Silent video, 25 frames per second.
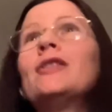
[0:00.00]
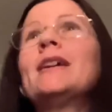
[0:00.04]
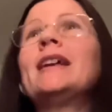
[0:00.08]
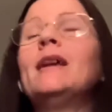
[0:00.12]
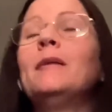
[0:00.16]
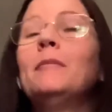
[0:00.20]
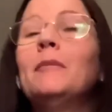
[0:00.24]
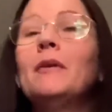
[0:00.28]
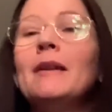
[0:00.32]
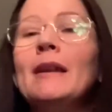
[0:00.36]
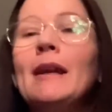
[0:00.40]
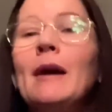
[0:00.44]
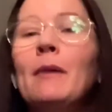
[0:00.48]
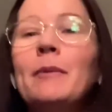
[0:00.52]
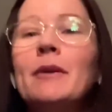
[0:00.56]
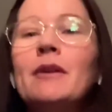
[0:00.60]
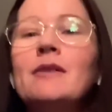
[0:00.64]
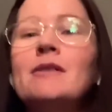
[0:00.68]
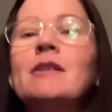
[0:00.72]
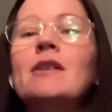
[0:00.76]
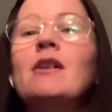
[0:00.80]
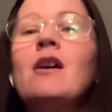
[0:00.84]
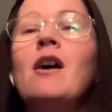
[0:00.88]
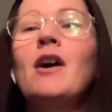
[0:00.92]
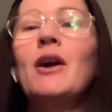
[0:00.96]
But now, because
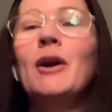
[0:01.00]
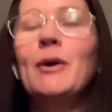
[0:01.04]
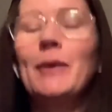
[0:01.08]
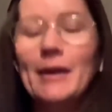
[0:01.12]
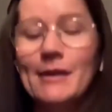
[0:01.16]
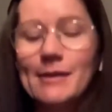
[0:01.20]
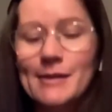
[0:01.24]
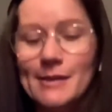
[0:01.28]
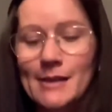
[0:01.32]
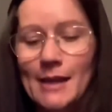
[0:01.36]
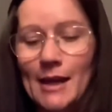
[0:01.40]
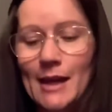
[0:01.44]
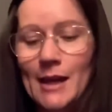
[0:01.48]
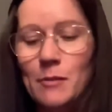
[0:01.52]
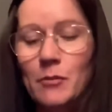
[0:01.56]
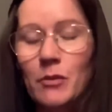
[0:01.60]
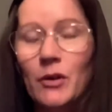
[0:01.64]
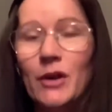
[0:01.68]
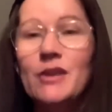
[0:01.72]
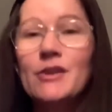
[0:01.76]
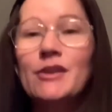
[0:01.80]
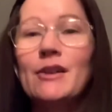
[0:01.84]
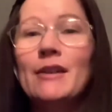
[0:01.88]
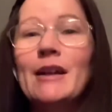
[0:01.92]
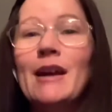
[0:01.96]
I can't go out and see anybody,
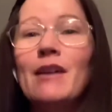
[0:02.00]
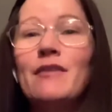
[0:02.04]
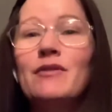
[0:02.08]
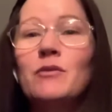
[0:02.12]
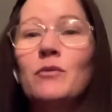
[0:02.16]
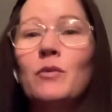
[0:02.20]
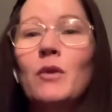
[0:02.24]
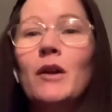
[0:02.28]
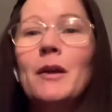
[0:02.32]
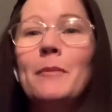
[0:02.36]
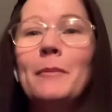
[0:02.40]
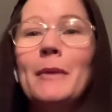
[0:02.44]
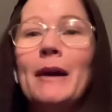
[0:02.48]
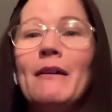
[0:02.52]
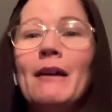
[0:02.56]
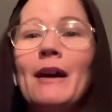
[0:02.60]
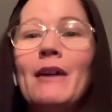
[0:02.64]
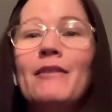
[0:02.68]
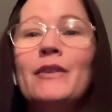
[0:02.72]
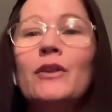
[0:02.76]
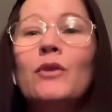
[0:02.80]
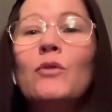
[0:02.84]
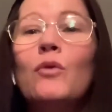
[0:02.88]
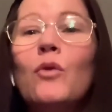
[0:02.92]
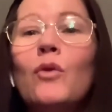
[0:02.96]
I don't have to worry about
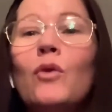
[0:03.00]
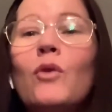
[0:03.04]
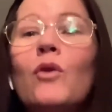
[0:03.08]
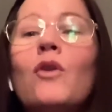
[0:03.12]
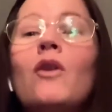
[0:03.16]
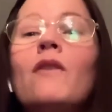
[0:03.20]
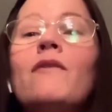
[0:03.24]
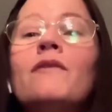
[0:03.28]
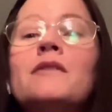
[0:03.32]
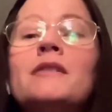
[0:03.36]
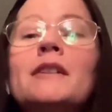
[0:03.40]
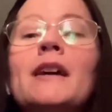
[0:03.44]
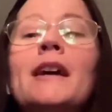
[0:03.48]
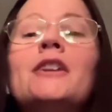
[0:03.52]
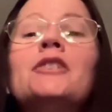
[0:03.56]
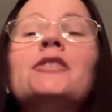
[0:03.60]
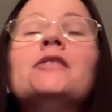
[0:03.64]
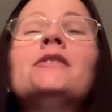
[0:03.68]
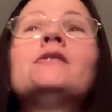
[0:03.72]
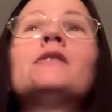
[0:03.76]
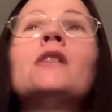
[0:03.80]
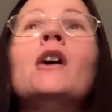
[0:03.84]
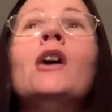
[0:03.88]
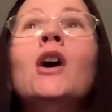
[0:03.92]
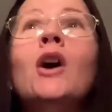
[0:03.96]
having awkward
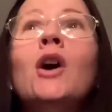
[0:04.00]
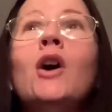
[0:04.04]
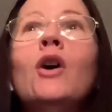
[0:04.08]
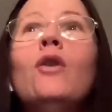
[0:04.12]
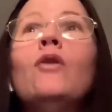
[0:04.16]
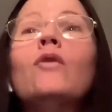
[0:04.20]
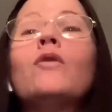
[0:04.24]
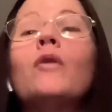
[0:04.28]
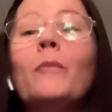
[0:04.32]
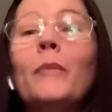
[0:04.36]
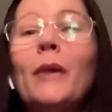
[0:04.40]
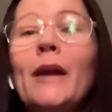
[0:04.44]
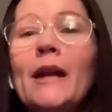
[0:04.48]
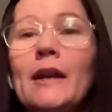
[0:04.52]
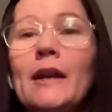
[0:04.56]
conversations or repeated